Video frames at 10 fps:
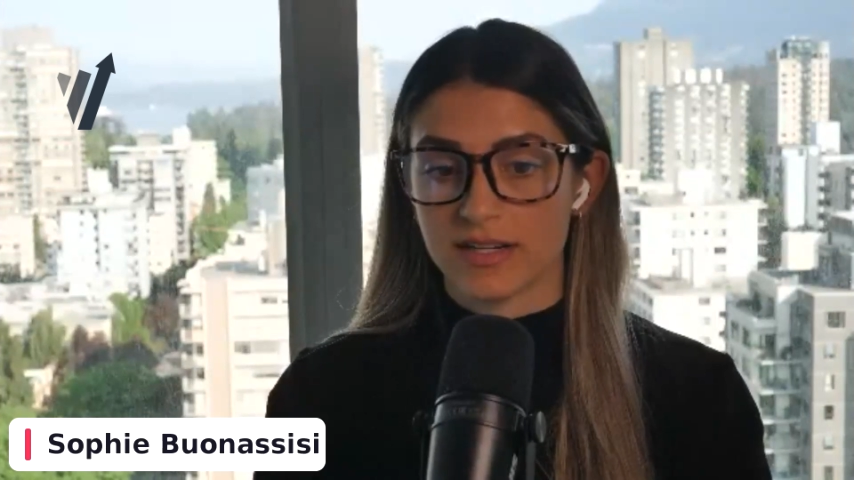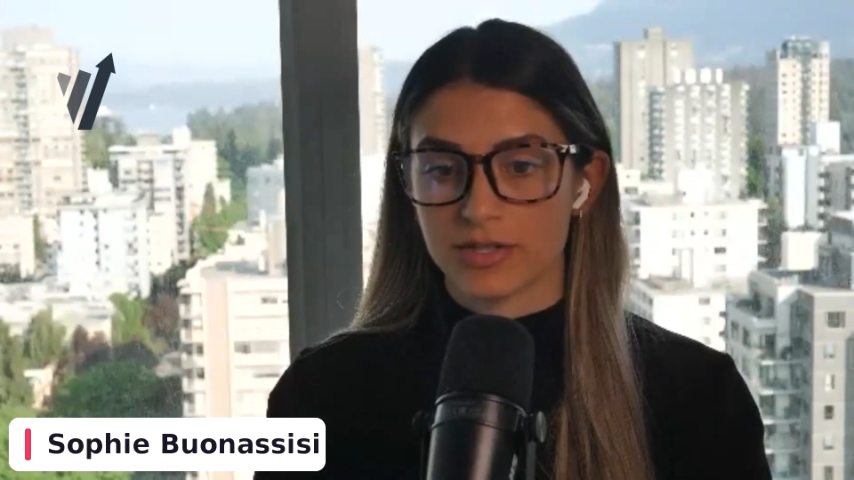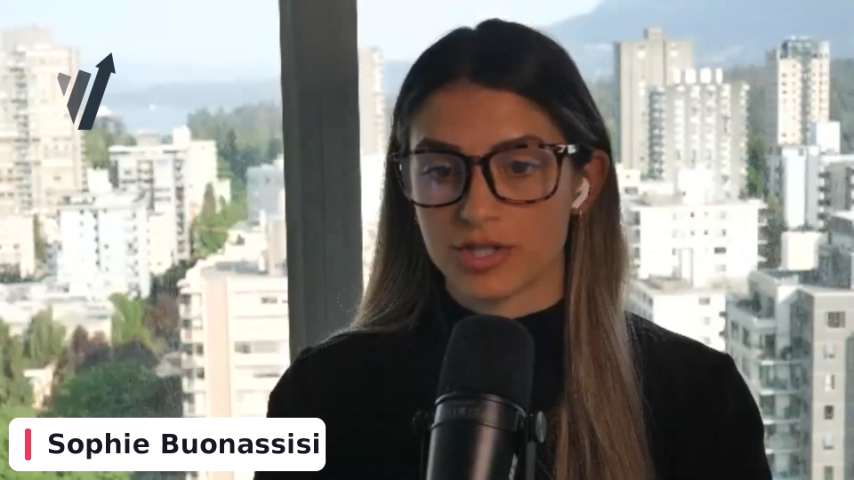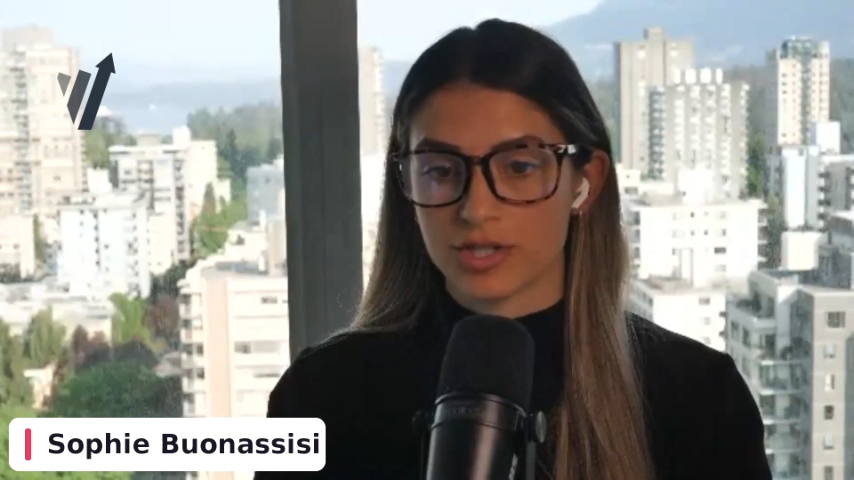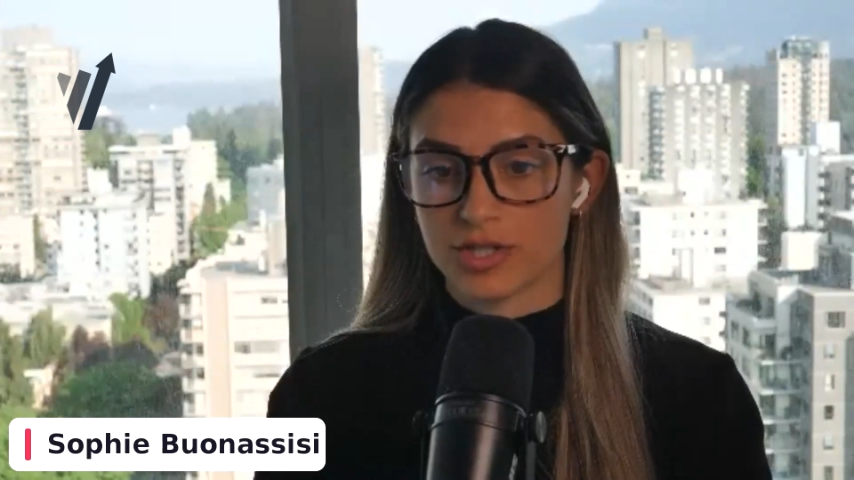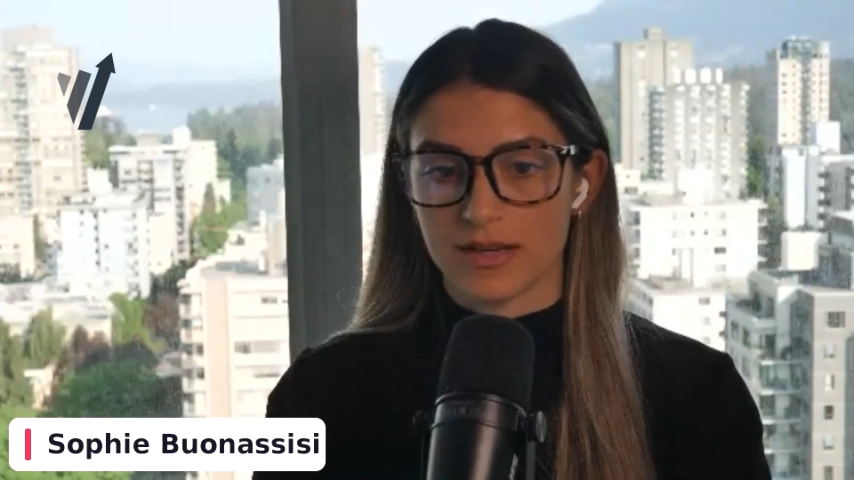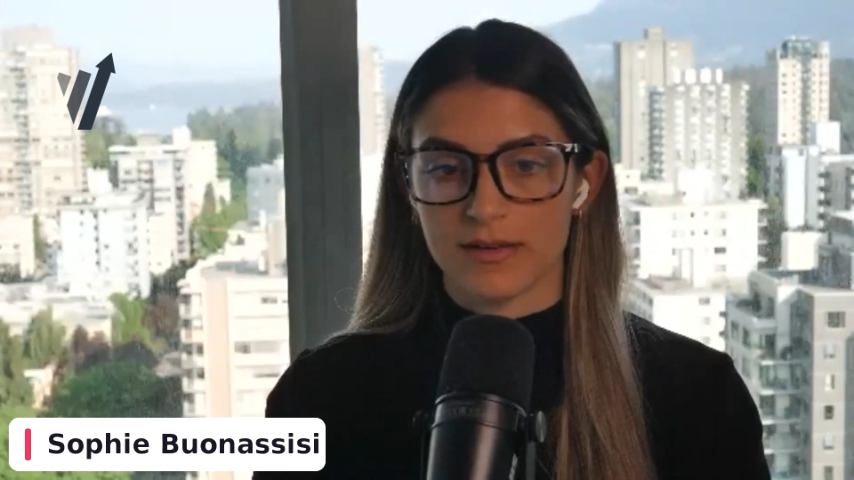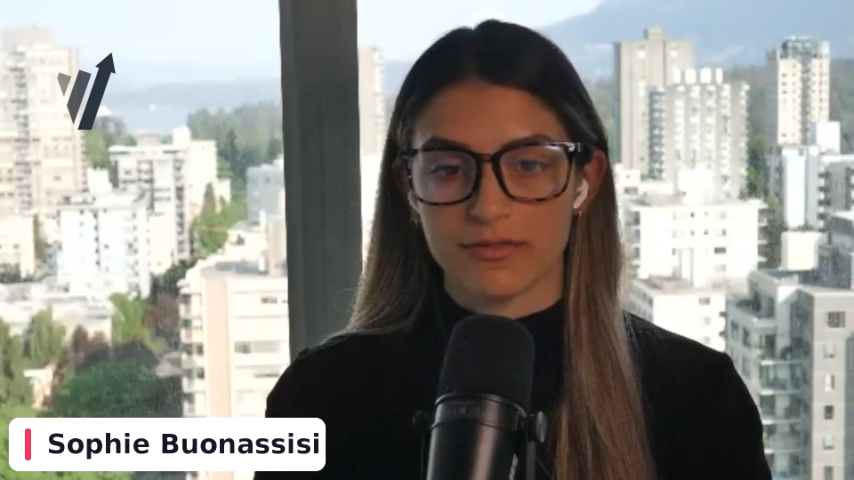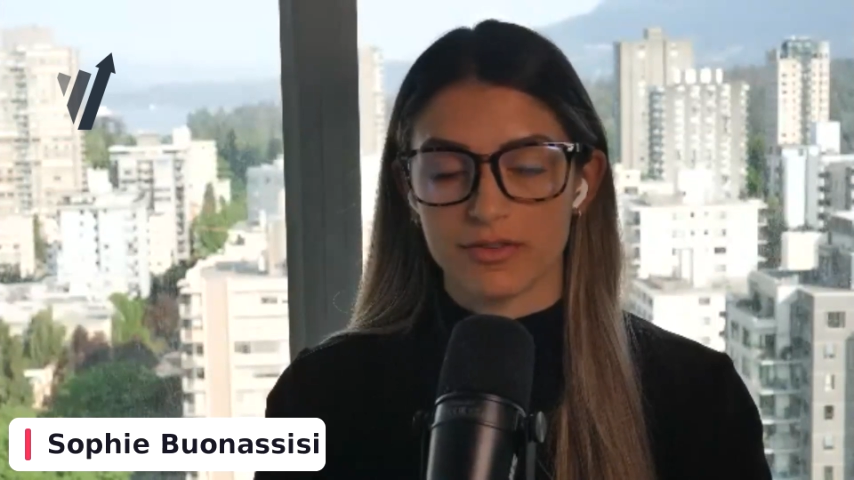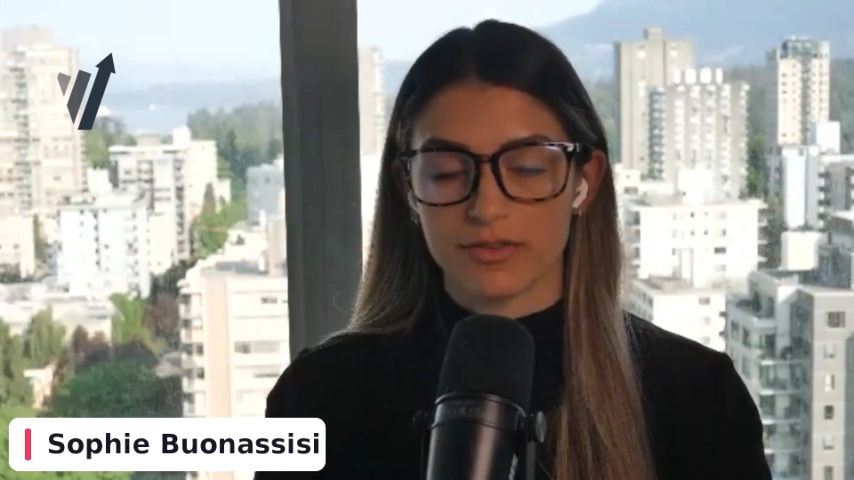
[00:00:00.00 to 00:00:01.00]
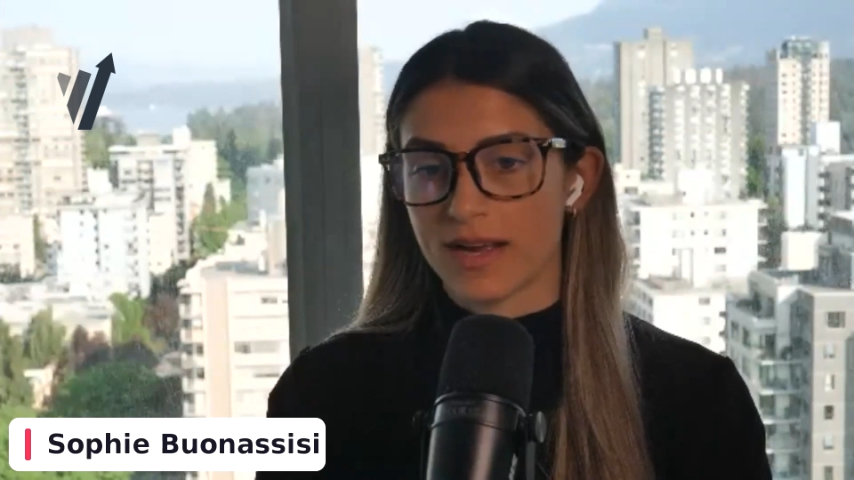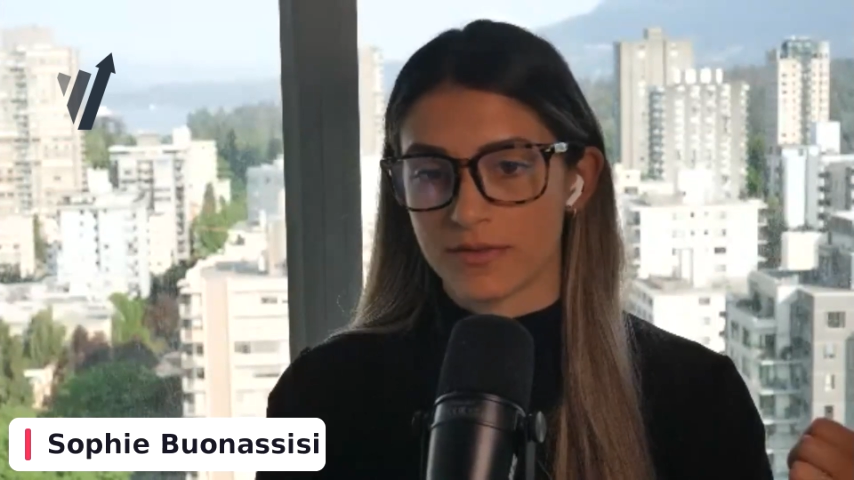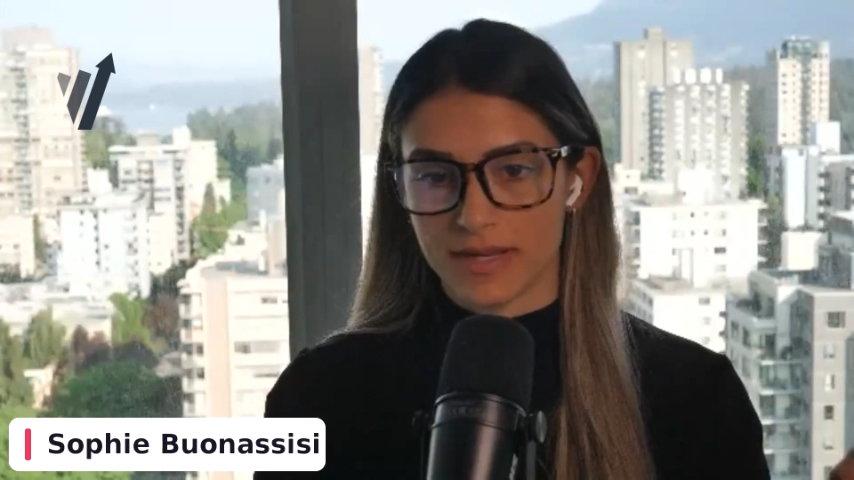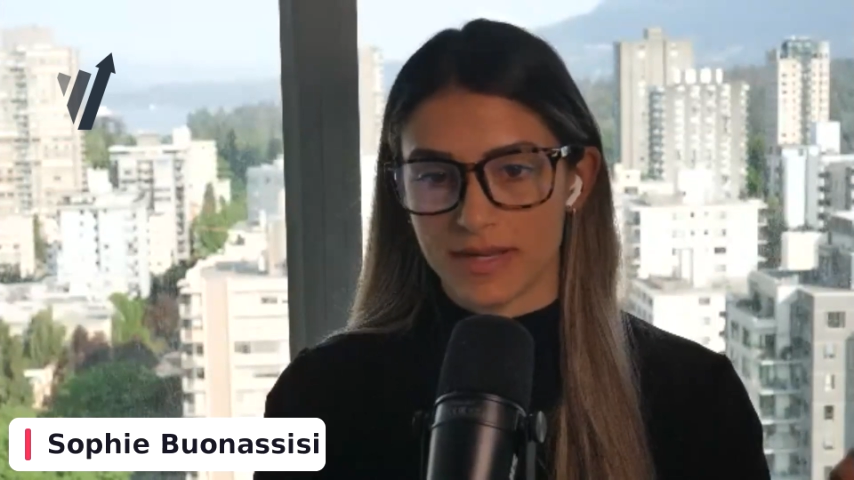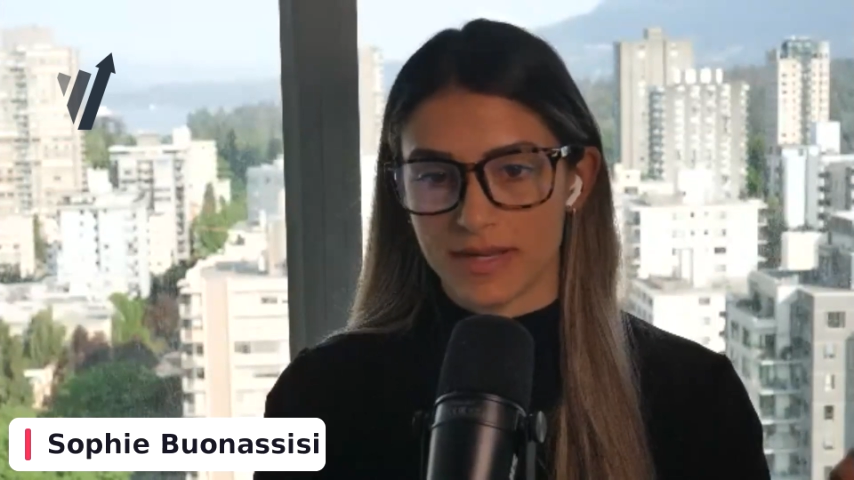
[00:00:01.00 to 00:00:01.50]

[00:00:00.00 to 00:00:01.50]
in terms of you either get